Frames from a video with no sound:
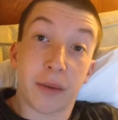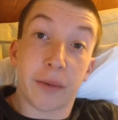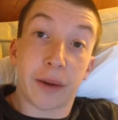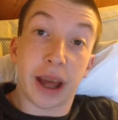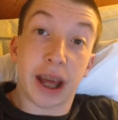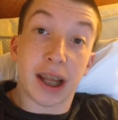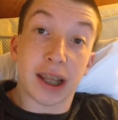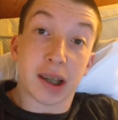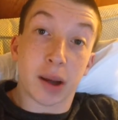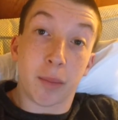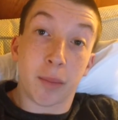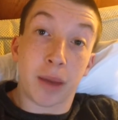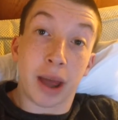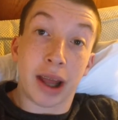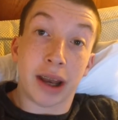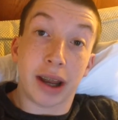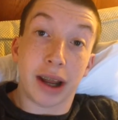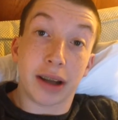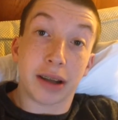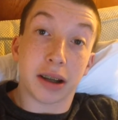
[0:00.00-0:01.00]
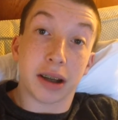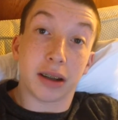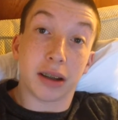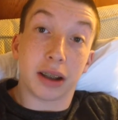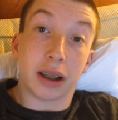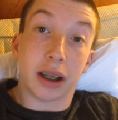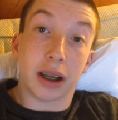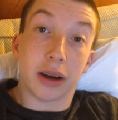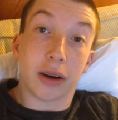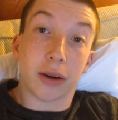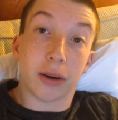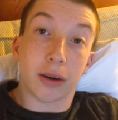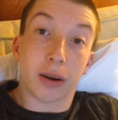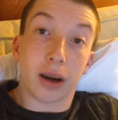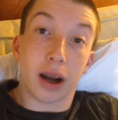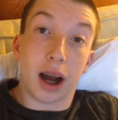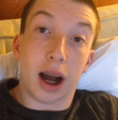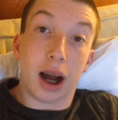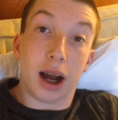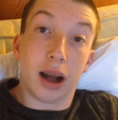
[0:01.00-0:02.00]
fans, Matt Nadel here.
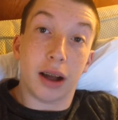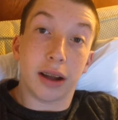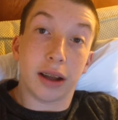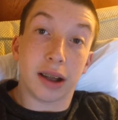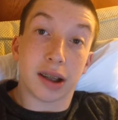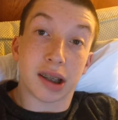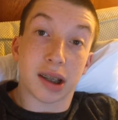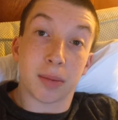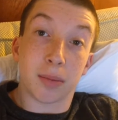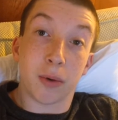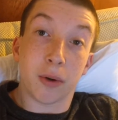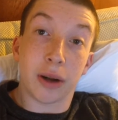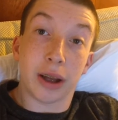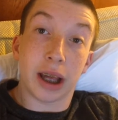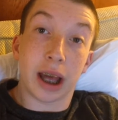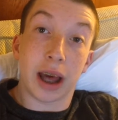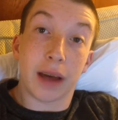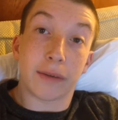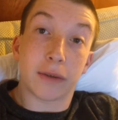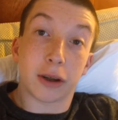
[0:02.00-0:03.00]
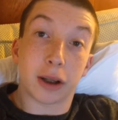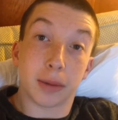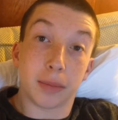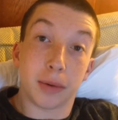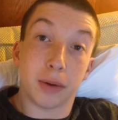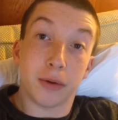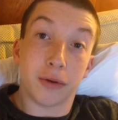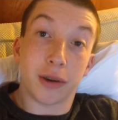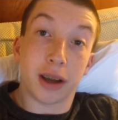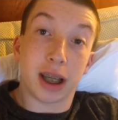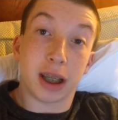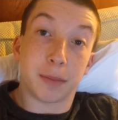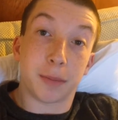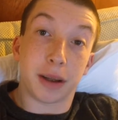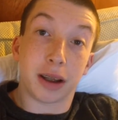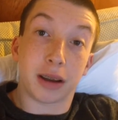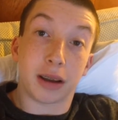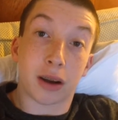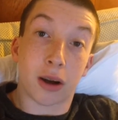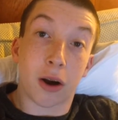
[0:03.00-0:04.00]
It's the morning after the Blue Jays
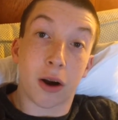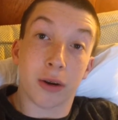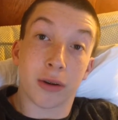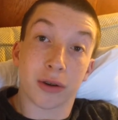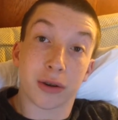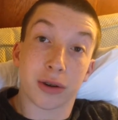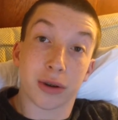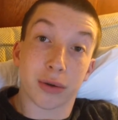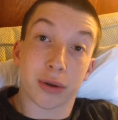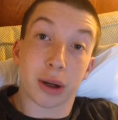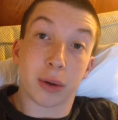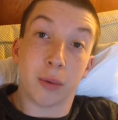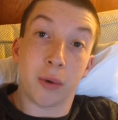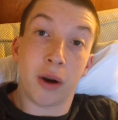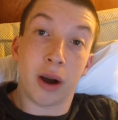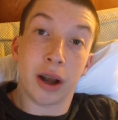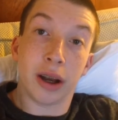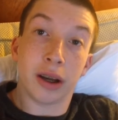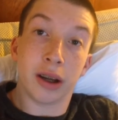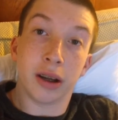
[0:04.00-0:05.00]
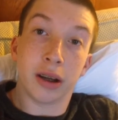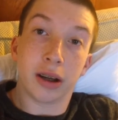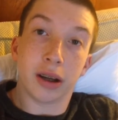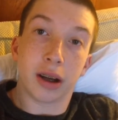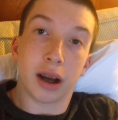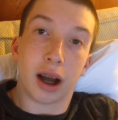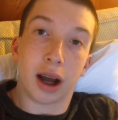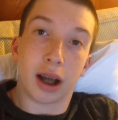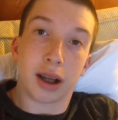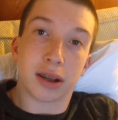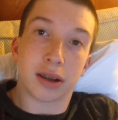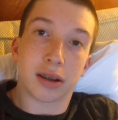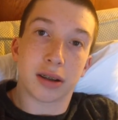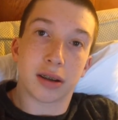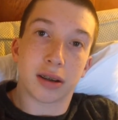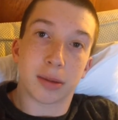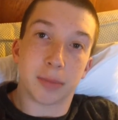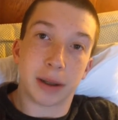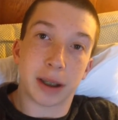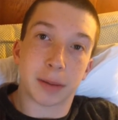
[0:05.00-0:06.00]
beat the Cardinals 3-1.
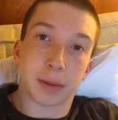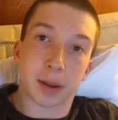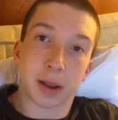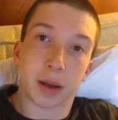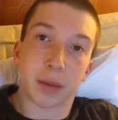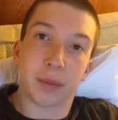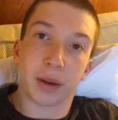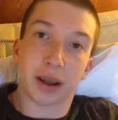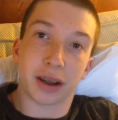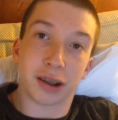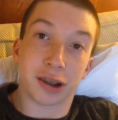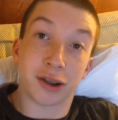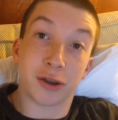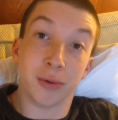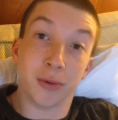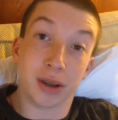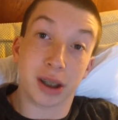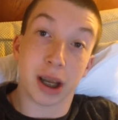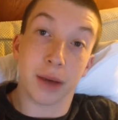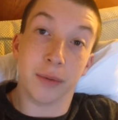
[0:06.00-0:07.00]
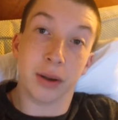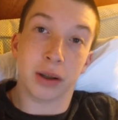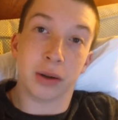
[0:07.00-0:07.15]
To be specific, it's June 7,